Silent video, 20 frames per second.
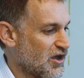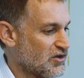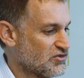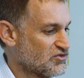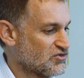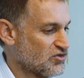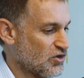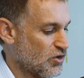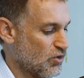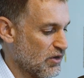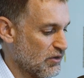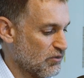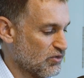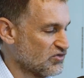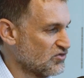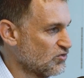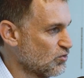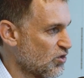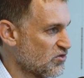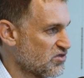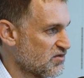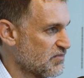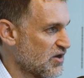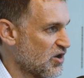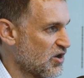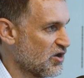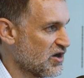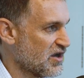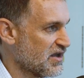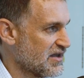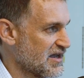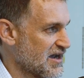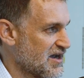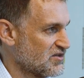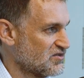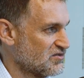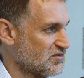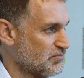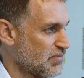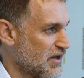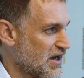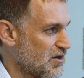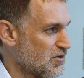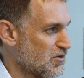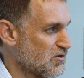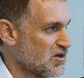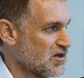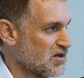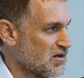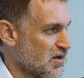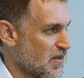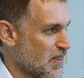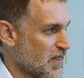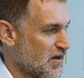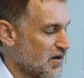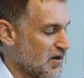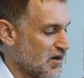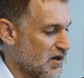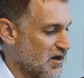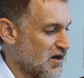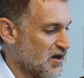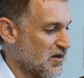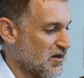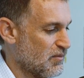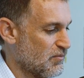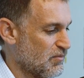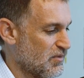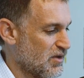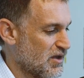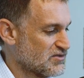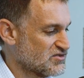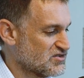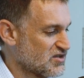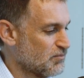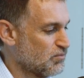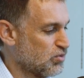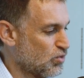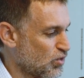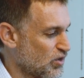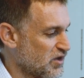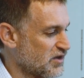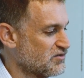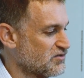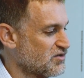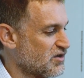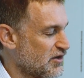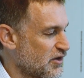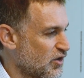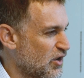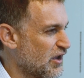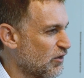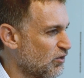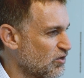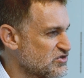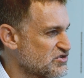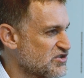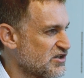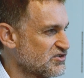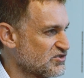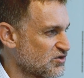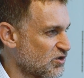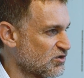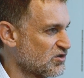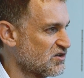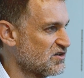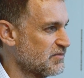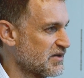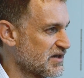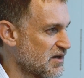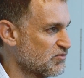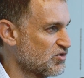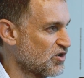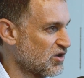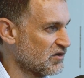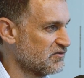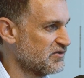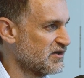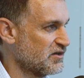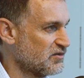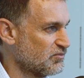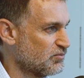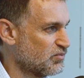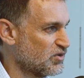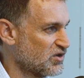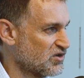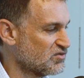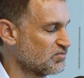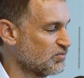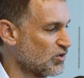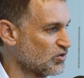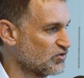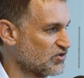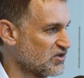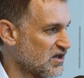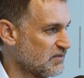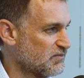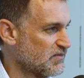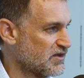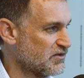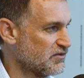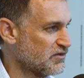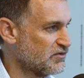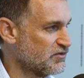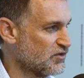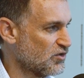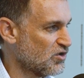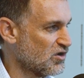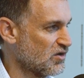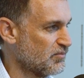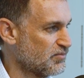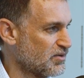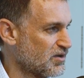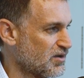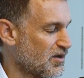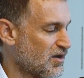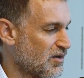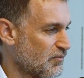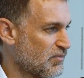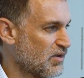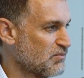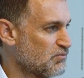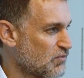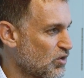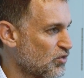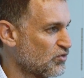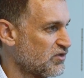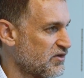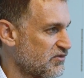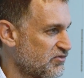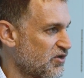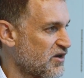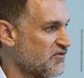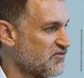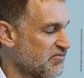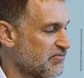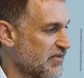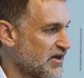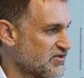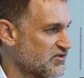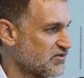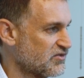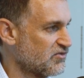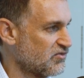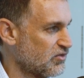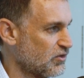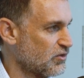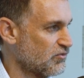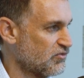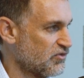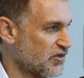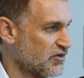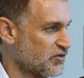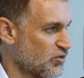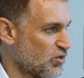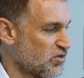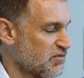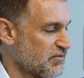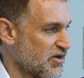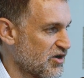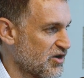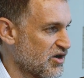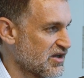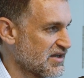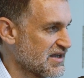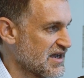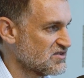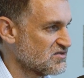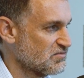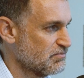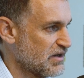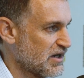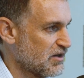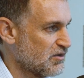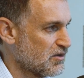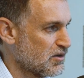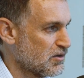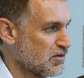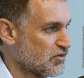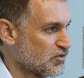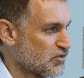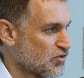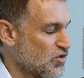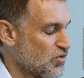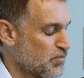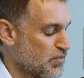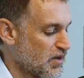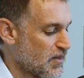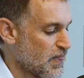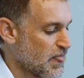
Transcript: And so it was North American gas and power. At some point, LNG started to become relevant and put a small team in Europe, but mostly for information flow for the North American gas and power group.